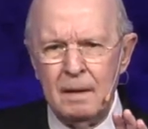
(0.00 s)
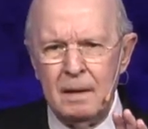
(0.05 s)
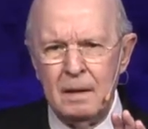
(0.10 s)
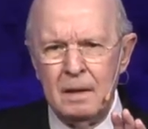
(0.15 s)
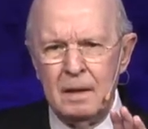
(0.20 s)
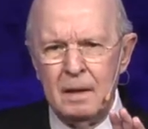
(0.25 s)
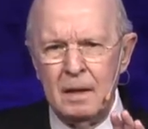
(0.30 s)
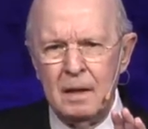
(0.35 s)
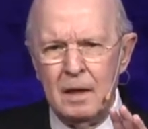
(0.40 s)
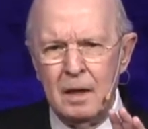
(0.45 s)

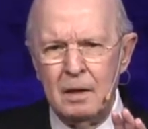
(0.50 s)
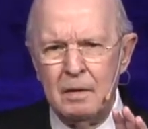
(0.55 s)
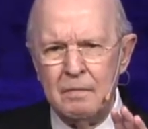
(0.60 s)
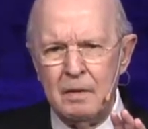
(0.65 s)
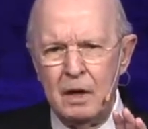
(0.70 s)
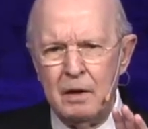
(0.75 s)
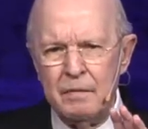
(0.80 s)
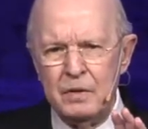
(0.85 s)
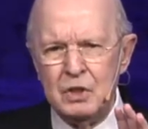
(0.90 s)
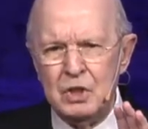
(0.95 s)
uh,
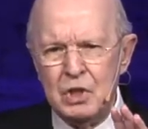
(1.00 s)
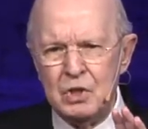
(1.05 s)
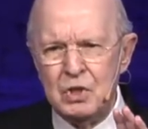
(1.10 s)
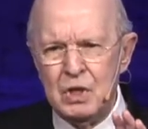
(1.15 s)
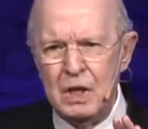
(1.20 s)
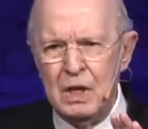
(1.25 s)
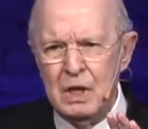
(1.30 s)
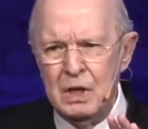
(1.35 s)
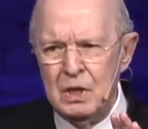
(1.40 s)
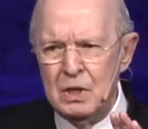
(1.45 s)
of, of a
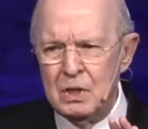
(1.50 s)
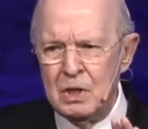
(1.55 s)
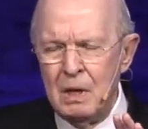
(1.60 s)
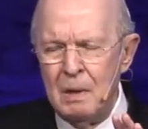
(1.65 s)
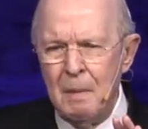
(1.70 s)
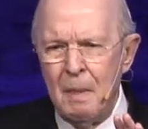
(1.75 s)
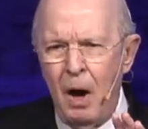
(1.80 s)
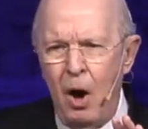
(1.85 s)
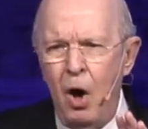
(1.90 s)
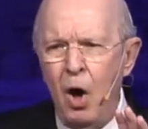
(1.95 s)
disease.
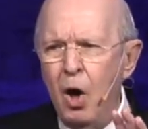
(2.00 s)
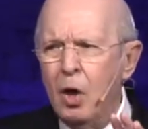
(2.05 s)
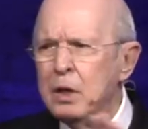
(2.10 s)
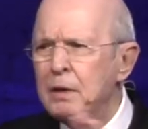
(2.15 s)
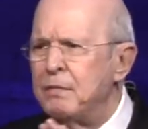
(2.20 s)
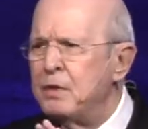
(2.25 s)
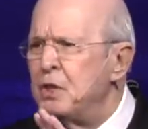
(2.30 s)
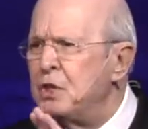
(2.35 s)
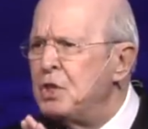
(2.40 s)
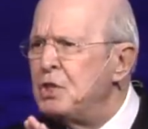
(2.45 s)

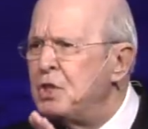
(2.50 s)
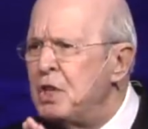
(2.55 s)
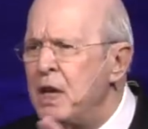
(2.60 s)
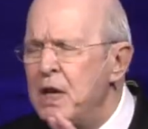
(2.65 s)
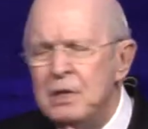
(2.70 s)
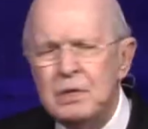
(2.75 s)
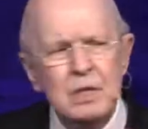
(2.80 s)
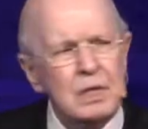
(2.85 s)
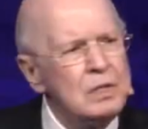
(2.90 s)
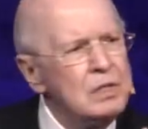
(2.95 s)
All of the
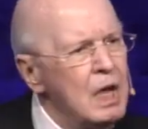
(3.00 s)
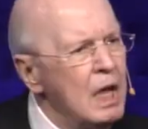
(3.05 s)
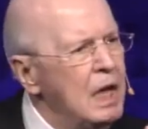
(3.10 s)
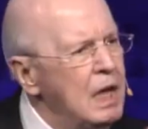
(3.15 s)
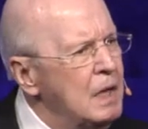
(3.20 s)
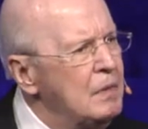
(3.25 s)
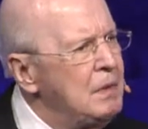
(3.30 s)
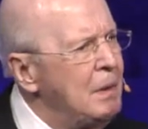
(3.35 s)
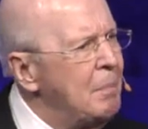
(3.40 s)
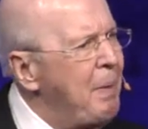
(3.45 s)
diseases
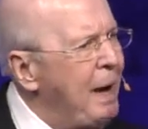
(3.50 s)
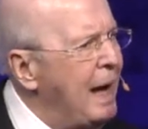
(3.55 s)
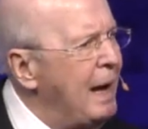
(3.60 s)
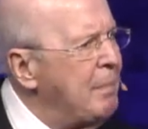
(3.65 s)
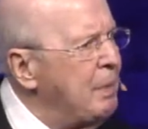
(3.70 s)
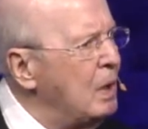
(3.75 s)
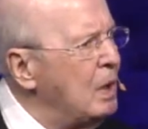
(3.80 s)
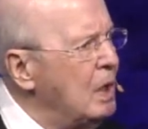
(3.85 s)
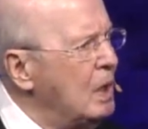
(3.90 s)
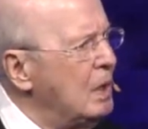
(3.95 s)
in the
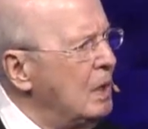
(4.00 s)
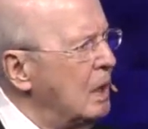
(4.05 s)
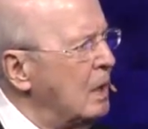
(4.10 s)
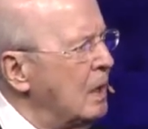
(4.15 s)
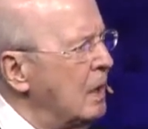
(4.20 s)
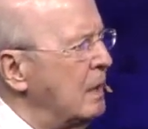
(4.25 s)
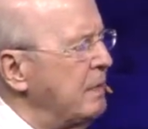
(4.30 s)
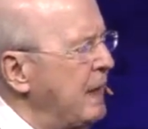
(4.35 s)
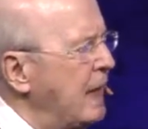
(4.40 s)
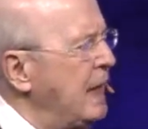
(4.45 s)
Bible,
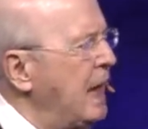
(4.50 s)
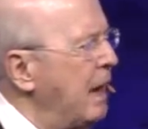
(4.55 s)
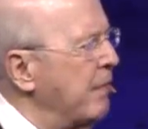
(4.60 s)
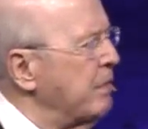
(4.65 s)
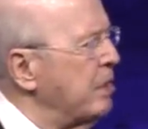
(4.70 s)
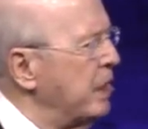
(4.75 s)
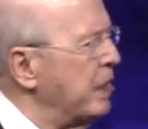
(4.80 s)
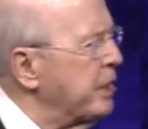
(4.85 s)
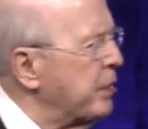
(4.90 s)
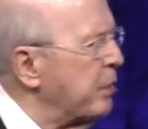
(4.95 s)
uh, they
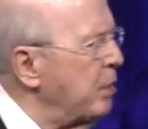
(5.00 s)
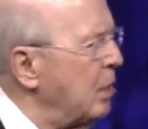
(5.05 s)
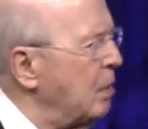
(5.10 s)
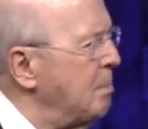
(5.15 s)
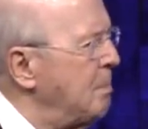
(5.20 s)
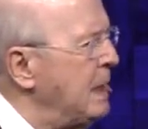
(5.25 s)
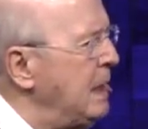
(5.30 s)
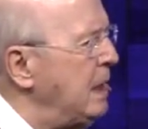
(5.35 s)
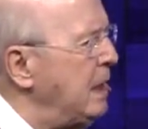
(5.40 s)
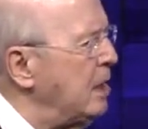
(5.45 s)
have literal
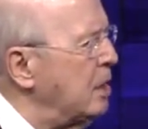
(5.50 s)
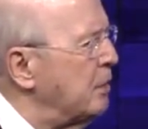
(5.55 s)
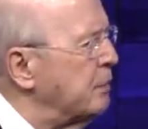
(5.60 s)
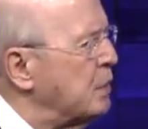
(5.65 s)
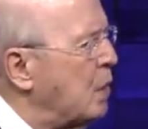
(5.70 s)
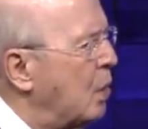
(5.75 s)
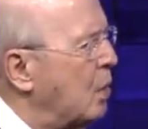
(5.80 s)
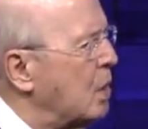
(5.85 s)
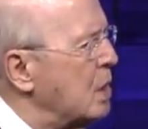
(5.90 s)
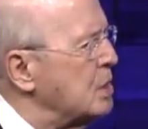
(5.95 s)
meaning,
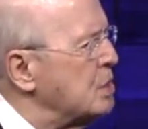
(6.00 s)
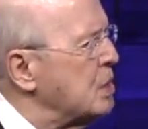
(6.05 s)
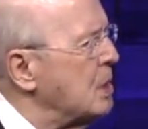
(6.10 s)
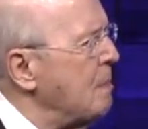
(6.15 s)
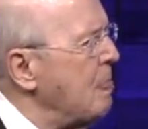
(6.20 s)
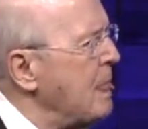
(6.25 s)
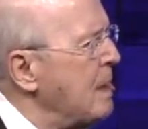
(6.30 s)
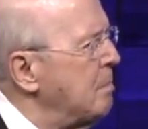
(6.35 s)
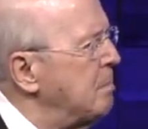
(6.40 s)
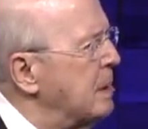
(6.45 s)
of
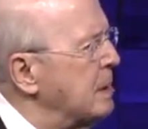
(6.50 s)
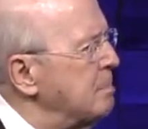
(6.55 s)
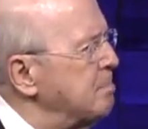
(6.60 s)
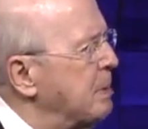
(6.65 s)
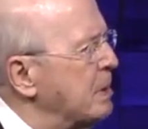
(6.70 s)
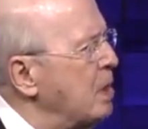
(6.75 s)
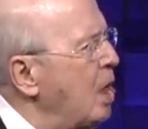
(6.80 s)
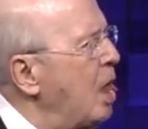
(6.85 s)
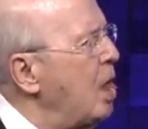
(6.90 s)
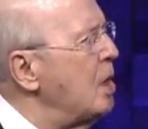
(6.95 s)
course, but,
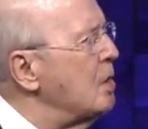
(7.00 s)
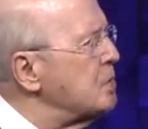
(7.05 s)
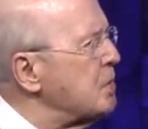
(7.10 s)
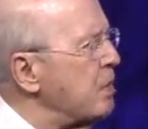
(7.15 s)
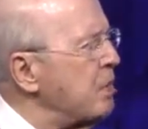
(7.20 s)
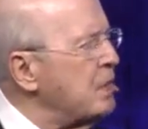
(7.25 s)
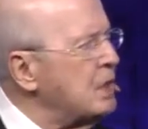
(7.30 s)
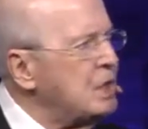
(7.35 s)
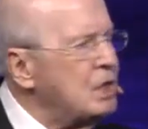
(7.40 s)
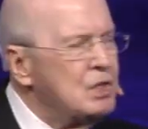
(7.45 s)
but all
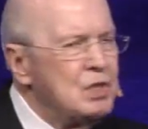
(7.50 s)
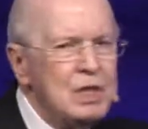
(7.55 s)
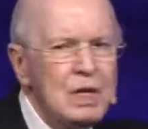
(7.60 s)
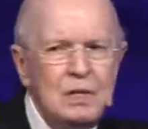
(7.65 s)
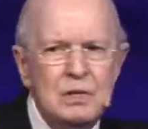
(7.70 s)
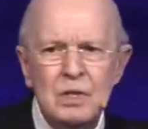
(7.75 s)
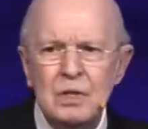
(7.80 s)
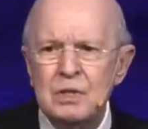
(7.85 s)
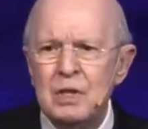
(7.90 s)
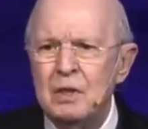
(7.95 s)
of the
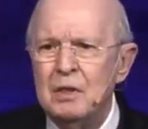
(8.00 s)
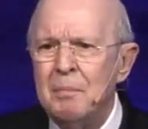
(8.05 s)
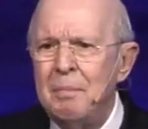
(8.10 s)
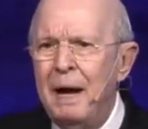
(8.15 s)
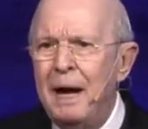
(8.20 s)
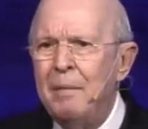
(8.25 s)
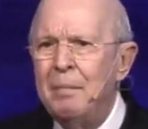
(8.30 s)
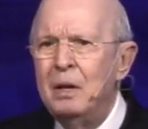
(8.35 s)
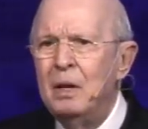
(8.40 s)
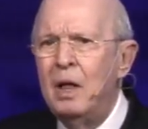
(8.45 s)
diseases in the
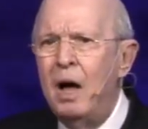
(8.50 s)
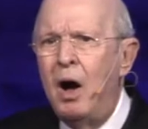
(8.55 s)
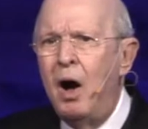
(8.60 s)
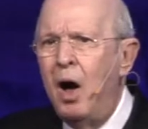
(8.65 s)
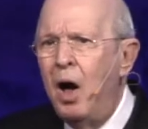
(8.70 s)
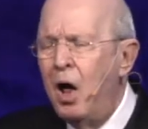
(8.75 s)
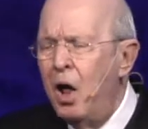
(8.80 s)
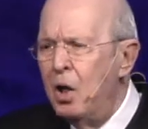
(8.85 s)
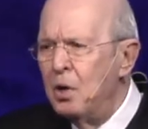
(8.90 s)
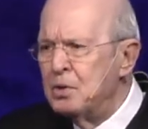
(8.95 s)
Bible
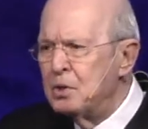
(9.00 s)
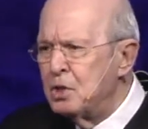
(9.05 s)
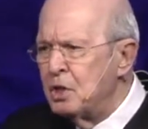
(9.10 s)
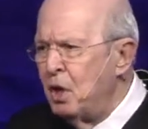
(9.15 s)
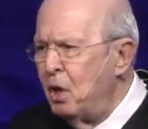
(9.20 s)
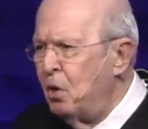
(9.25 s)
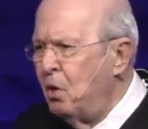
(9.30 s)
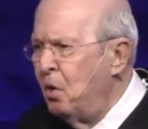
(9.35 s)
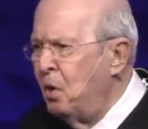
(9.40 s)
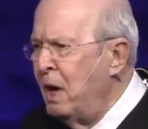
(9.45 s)

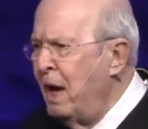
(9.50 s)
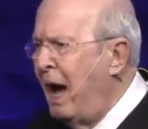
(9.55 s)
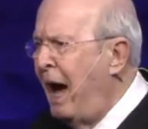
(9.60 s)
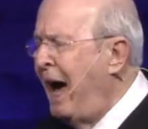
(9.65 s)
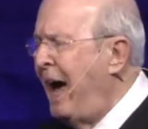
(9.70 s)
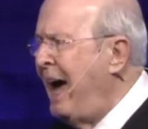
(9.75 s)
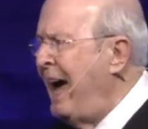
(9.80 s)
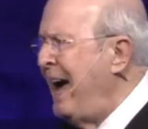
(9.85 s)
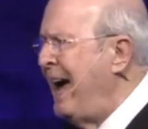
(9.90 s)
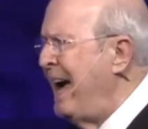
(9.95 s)
also
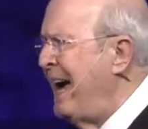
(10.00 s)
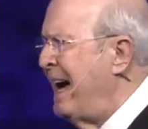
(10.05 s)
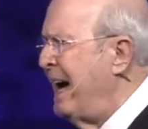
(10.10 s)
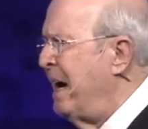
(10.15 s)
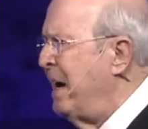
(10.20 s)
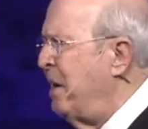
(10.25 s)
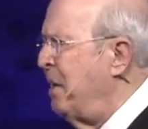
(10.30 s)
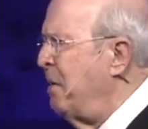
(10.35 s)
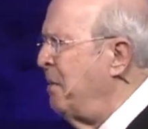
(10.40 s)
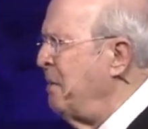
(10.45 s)

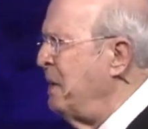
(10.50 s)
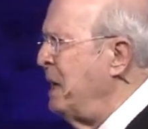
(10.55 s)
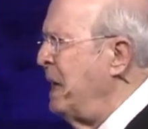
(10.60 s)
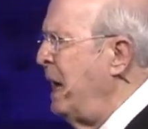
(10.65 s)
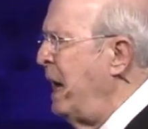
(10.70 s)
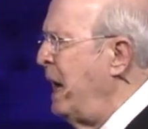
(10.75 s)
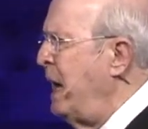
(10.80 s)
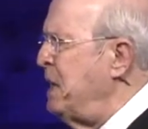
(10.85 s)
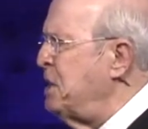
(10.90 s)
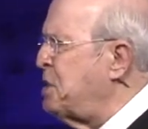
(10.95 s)
have
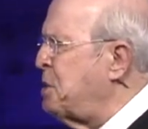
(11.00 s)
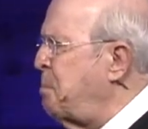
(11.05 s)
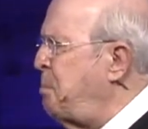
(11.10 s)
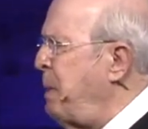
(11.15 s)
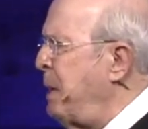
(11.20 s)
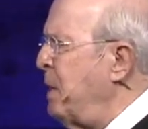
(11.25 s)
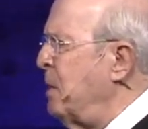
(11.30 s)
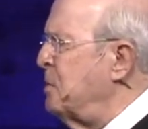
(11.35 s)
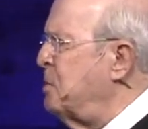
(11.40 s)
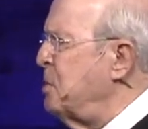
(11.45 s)
a
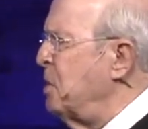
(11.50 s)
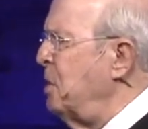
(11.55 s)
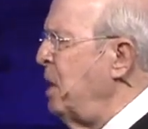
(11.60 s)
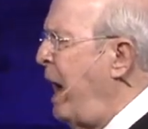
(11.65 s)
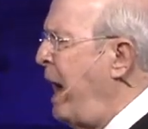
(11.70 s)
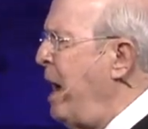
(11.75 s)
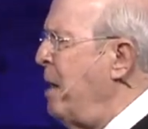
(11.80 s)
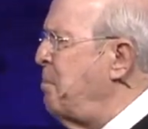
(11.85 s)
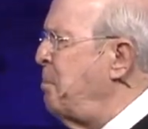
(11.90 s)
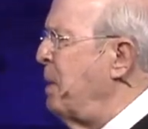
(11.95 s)

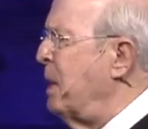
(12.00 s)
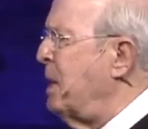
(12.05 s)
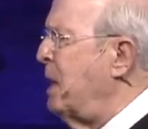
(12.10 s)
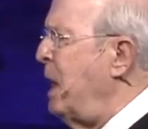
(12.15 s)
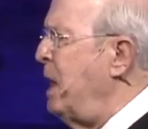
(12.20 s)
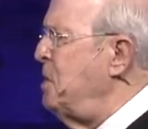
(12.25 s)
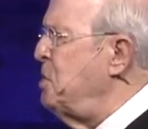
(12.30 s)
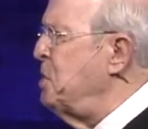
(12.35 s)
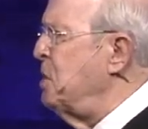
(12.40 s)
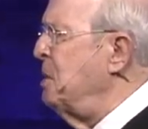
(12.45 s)
spiritual
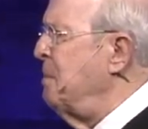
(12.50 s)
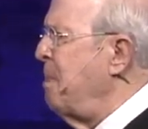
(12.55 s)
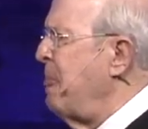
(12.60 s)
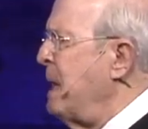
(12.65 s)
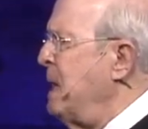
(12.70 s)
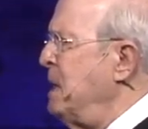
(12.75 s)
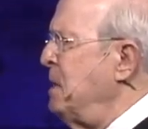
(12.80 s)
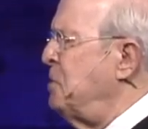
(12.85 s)
application.